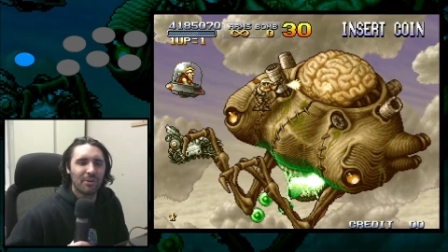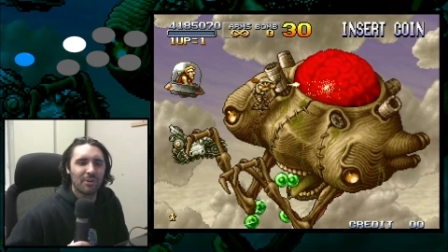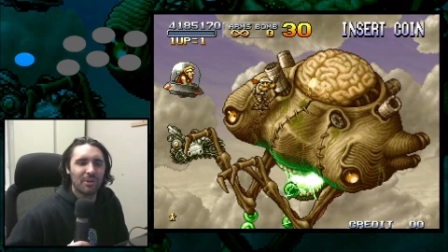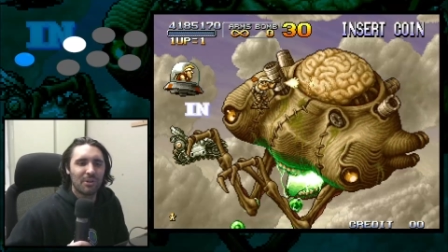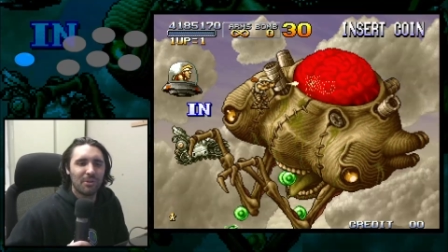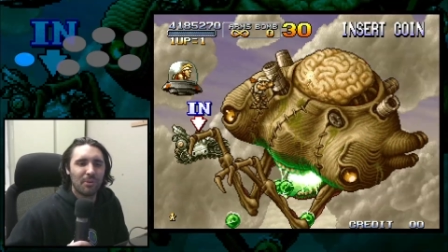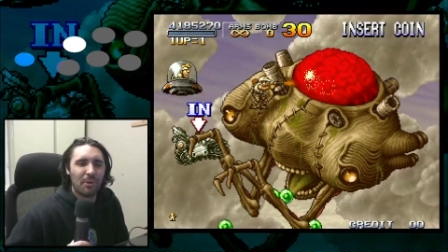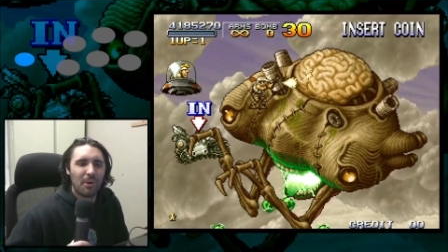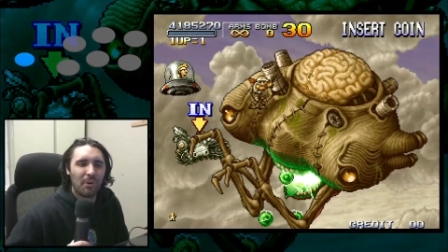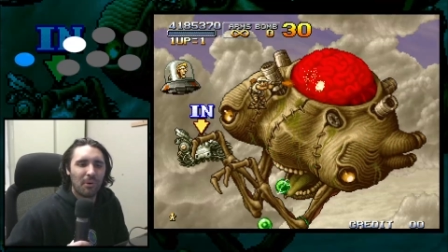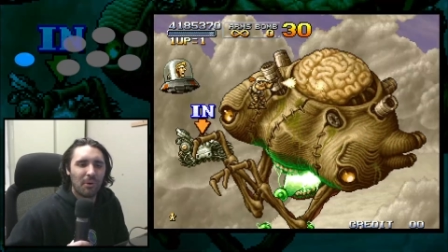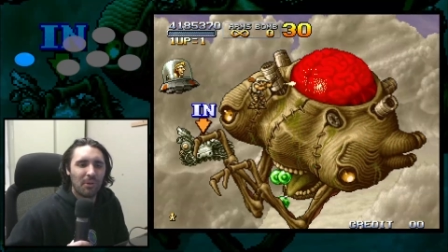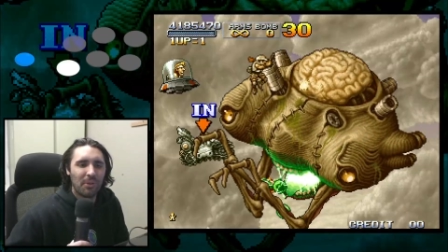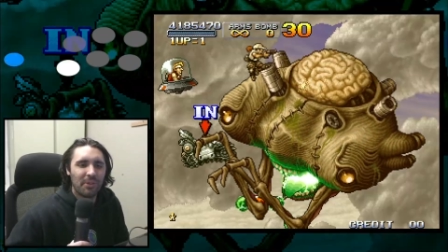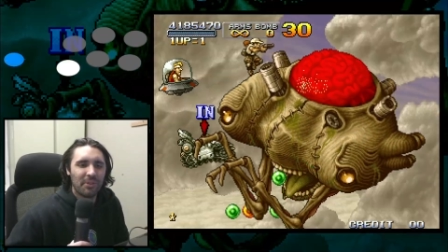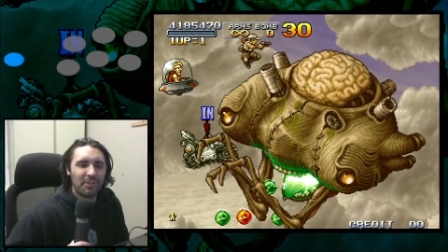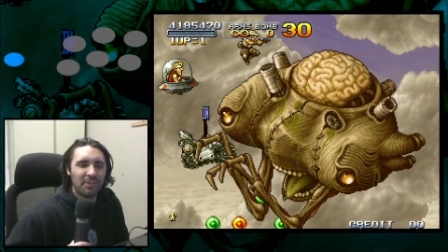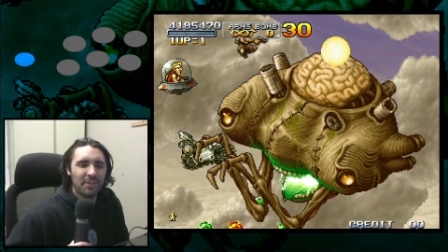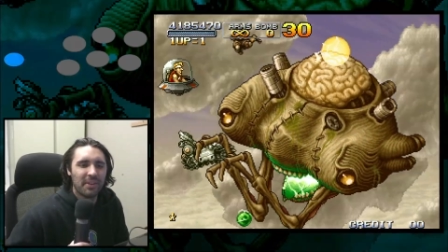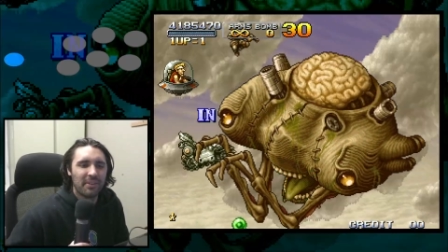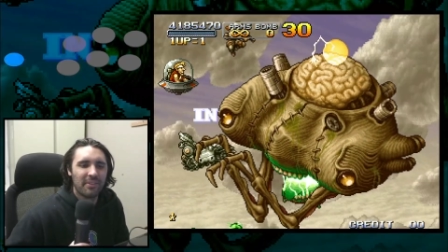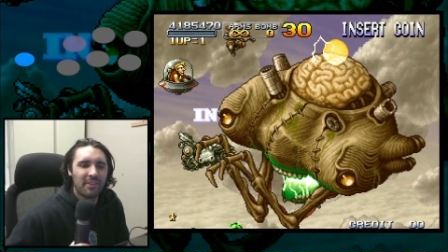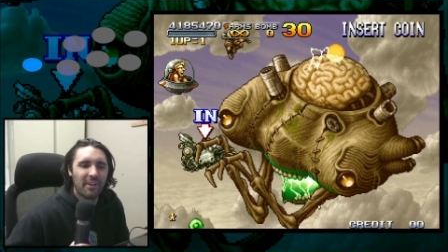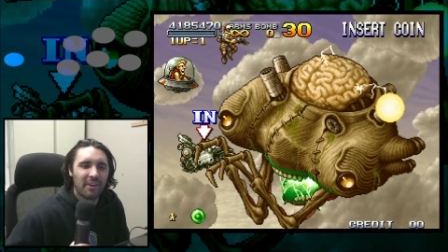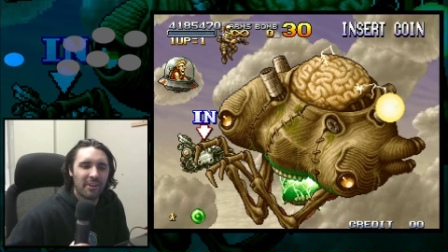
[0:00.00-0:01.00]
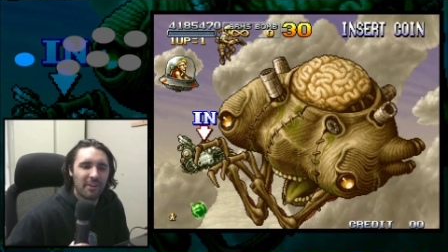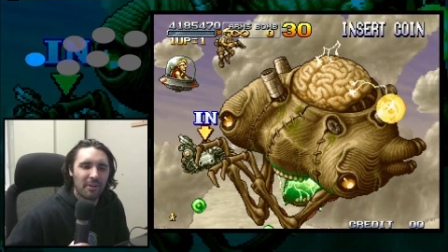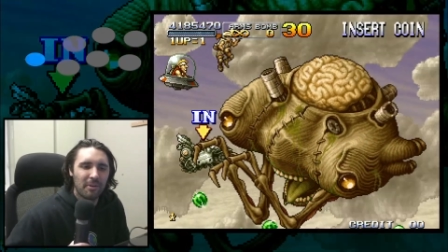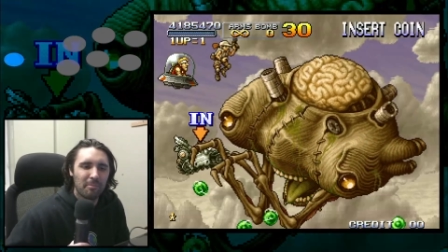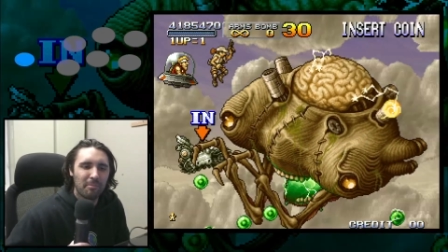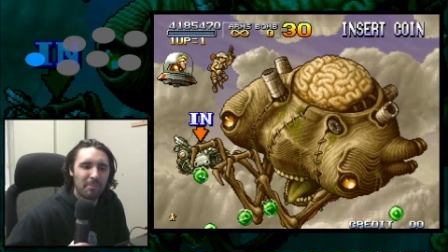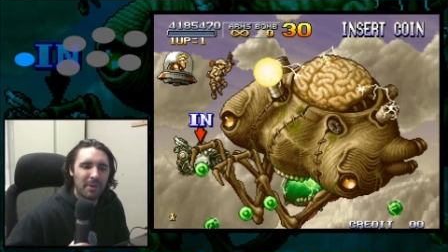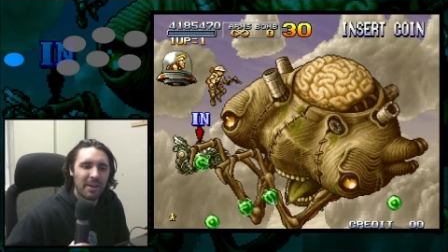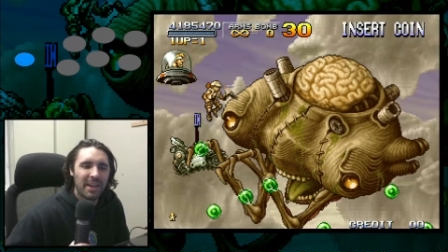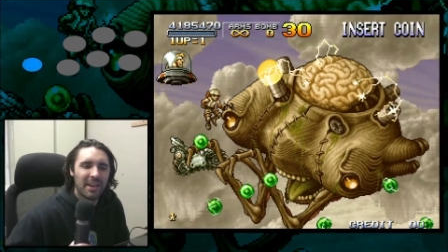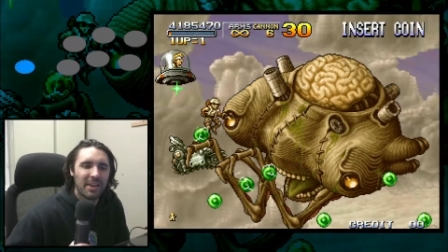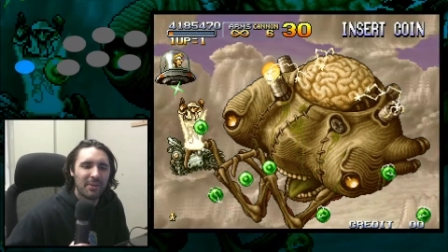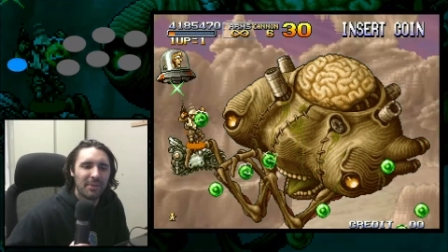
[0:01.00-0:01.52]
You do hold instead of toggle.
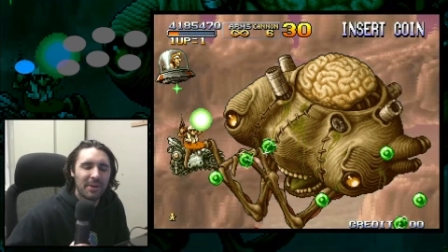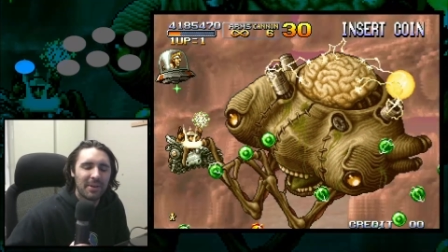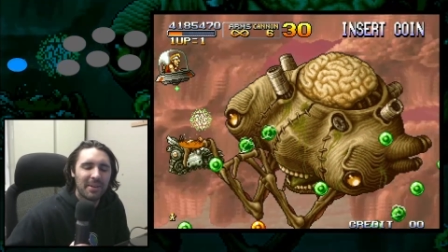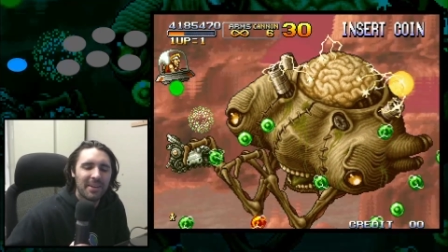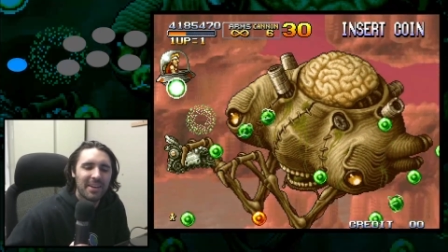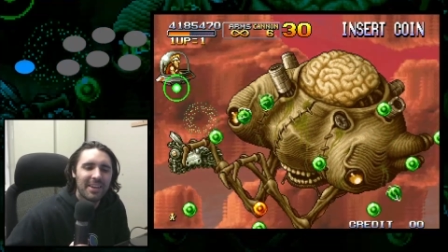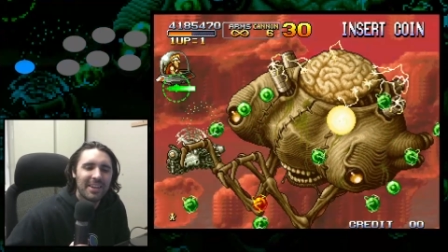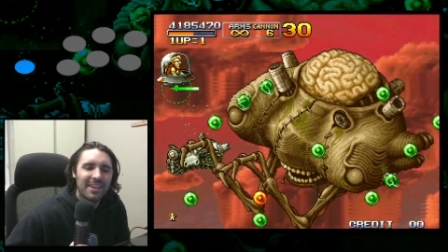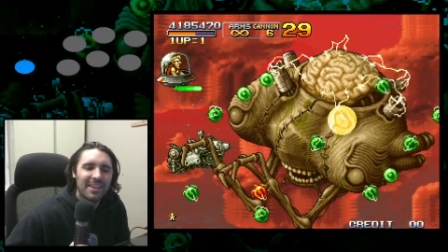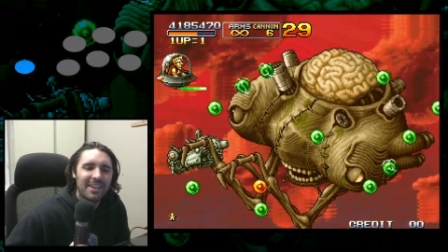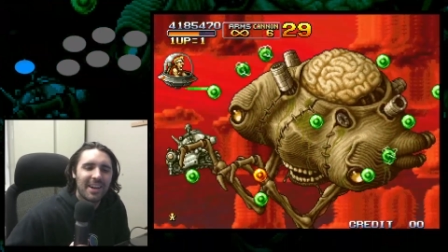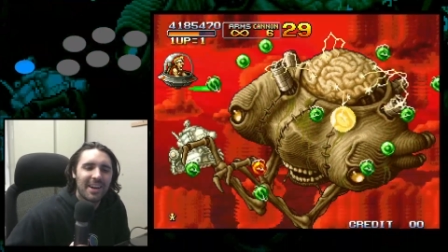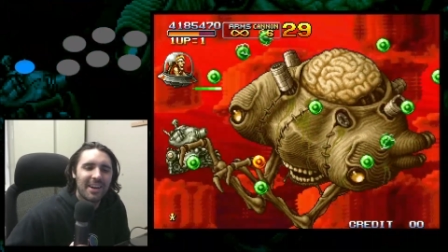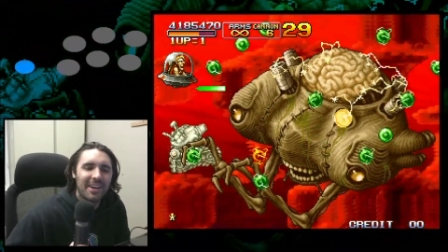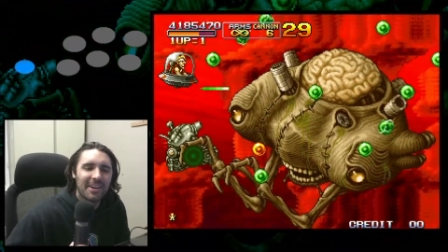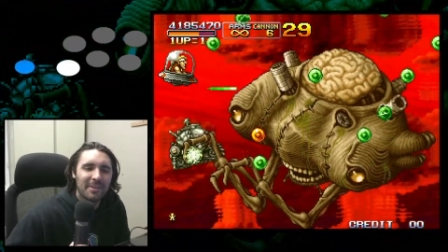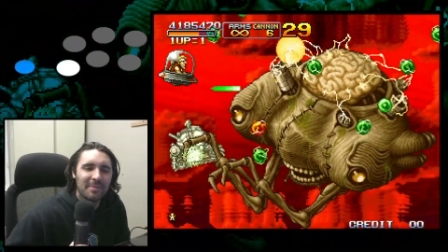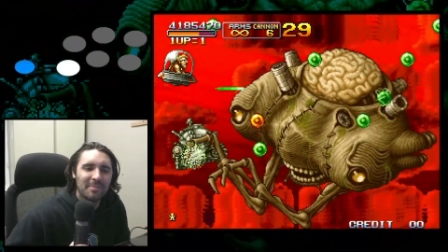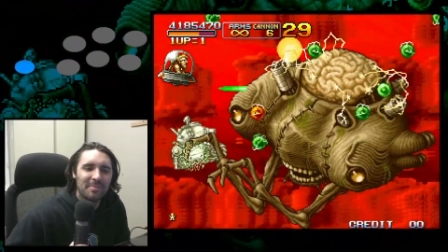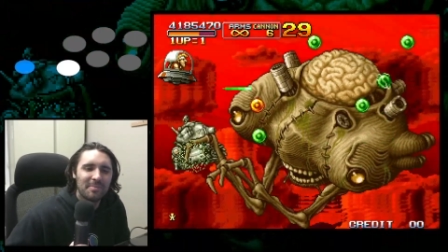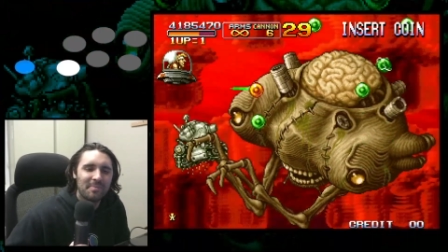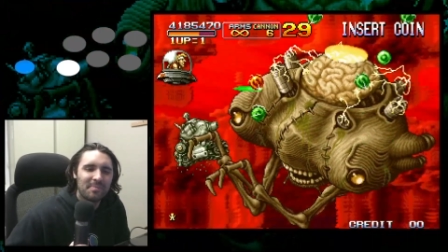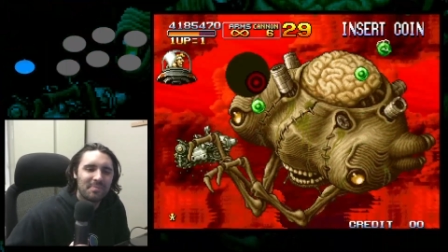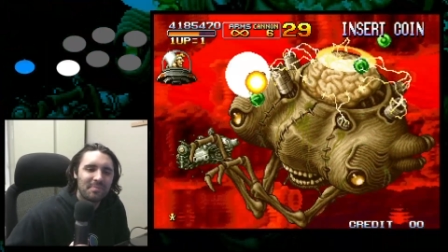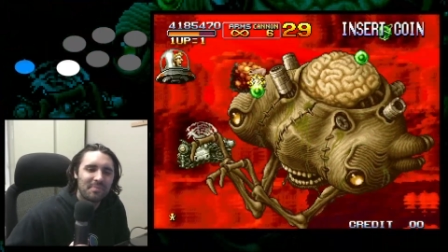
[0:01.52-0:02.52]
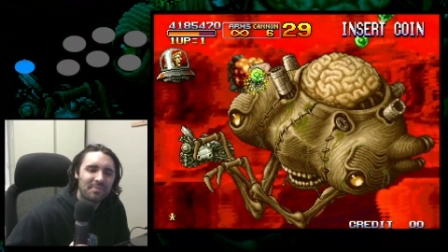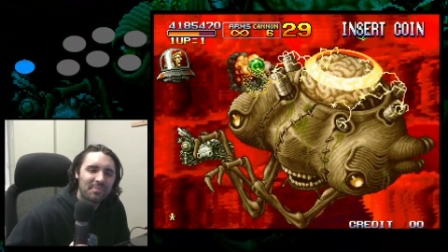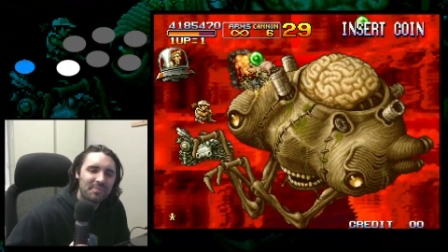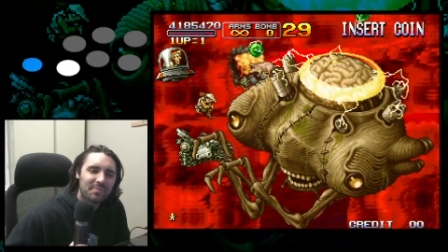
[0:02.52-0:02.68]
But anyway, um,